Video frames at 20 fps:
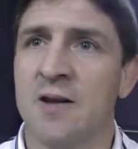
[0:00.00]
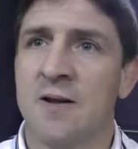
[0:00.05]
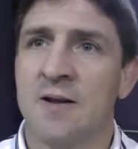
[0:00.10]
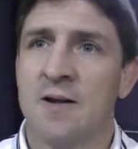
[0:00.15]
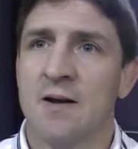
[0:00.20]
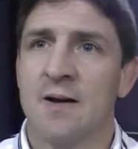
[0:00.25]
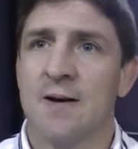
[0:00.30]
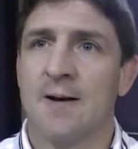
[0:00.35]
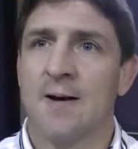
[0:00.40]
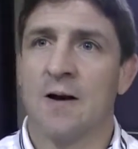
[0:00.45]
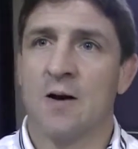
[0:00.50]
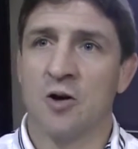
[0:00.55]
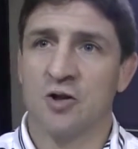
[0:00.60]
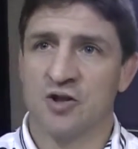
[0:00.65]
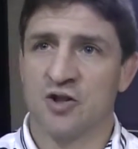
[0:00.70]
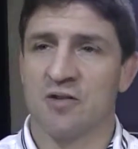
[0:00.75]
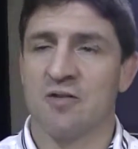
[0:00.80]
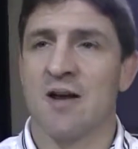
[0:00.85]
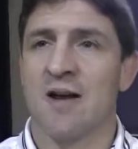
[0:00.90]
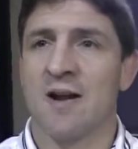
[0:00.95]
Uh,
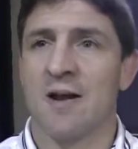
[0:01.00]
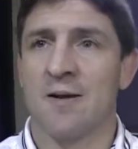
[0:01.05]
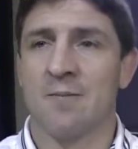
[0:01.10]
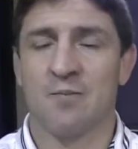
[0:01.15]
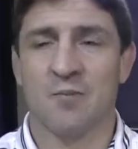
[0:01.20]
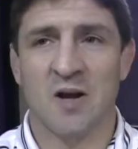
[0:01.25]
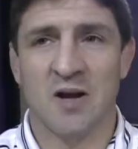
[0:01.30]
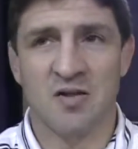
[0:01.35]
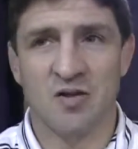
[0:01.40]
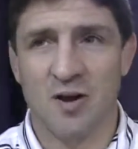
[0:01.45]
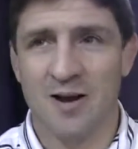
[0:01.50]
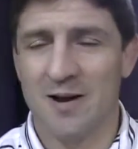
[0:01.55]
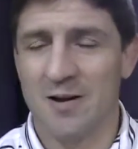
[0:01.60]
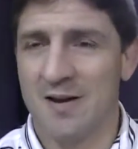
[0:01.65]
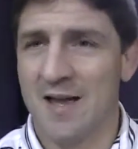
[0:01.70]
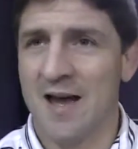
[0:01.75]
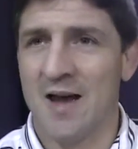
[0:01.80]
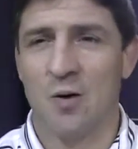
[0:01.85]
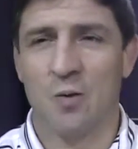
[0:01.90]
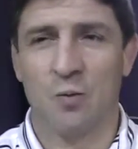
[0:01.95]
Archuleta, I thought,
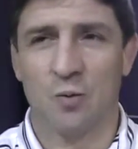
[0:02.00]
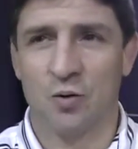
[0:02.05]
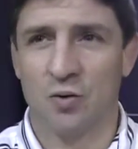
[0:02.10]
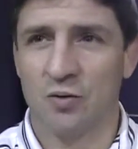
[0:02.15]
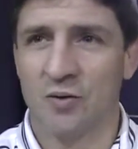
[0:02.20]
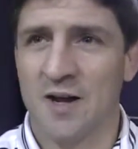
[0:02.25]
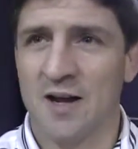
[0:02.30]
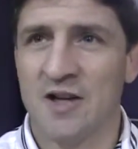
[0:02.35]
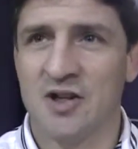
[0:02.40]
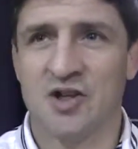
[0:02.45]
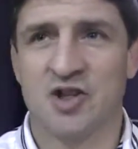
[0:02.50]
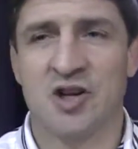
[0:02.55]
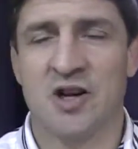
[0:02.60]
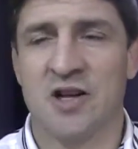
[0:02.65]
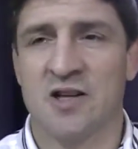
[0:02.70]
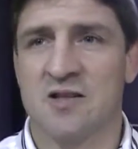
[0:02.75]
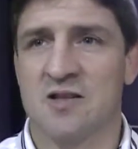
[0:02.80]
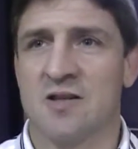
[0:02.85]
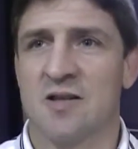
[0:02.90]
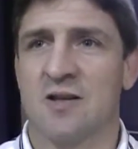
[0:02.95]
had a real nice
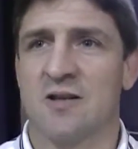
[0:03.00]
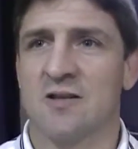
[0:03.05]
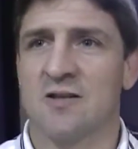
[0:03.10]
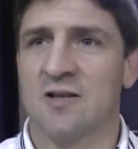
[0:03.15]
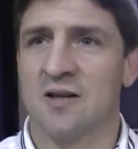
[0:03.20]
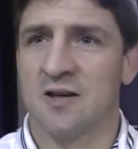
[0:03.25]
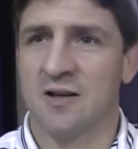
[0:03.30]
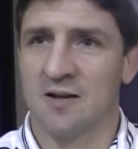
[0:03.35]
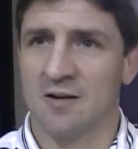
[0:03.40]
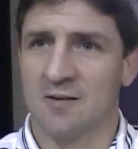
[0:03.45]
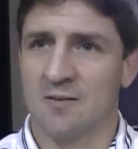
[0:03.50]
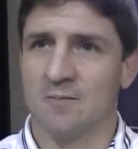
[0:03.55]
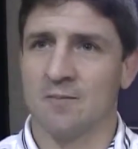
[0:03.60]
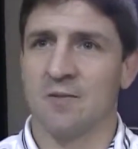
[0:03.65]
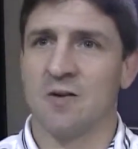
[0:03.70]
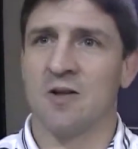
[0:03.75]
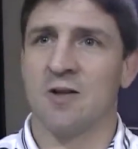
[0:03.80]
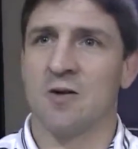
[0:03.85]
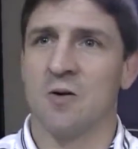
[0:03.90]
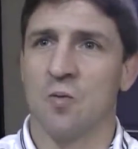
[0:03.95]
chance to,
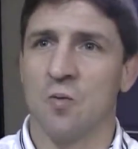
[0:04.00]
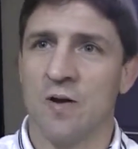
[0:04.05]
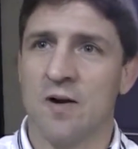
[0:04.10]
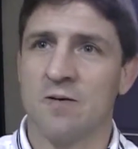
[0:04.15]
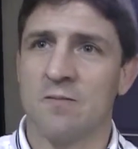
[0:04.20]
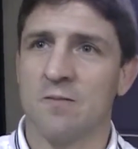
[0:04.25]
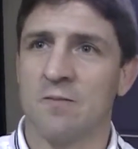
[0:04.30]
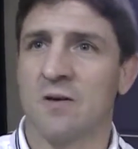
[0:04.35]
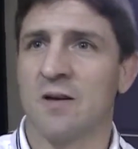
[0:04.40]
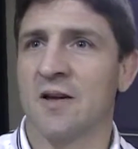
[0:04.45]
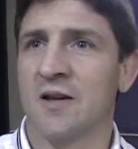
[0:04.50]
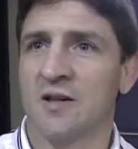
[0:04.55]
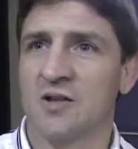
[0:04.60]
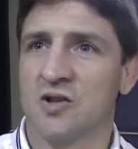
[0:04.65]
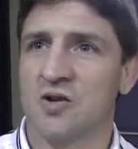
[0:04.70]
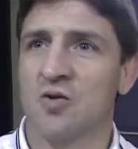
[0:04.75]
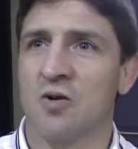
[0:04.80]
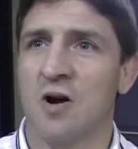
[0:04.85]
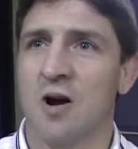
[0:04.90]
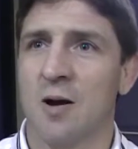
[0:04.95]
to, you know, win
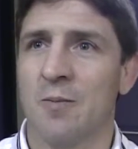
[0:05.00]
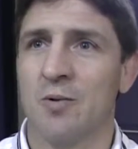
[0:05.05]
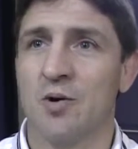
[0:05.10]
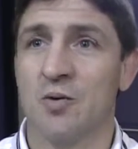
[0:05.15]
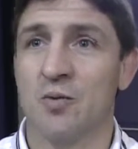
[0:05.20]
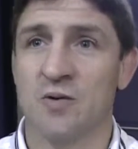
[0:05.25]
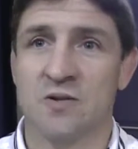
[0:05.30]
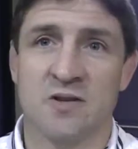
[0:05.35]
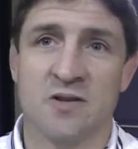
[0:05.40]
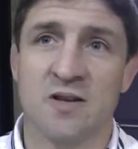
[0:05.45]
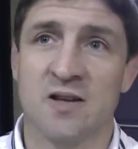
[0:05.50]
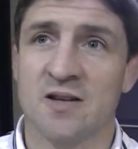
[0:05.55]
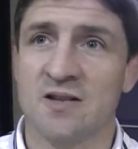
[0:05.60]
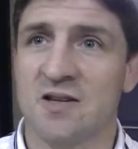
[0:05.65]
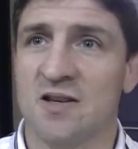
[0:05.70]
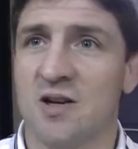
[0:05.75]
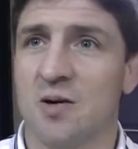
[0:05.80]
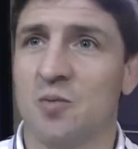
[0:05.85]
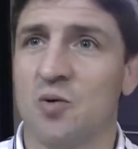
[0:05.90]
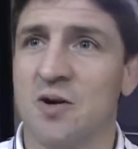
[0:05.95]
against Crom, who was in the
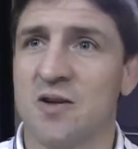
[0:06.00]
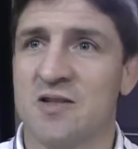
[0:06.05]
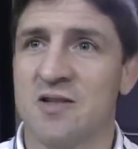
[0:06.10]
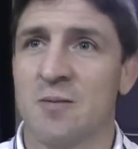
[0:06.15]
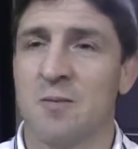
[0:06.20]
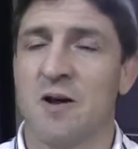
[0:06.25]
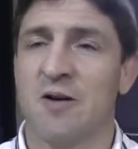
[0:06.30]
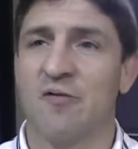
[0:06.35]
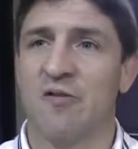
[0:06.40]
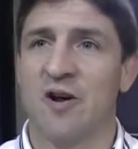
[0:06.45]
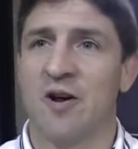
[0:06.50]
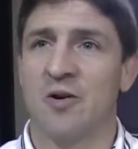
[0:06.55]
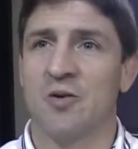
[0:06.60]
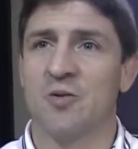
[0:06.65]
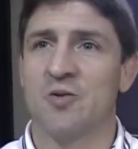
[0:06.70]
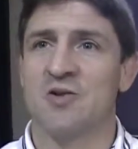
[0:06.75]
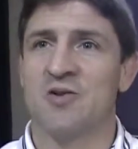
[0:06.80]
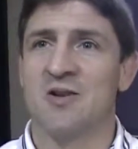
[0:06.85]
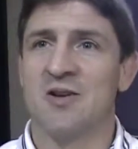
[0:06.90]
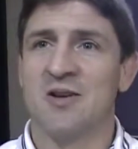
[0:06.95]
NCAA
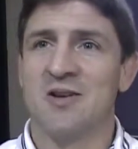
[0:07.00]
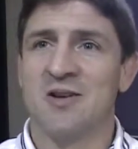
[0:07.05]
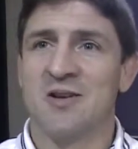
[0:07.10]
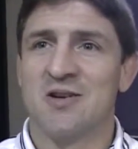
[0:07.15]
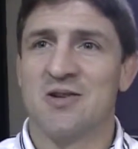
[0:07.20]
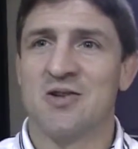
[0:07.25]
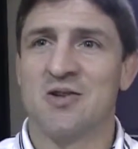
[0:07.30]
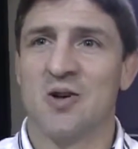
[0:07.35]
semifinals.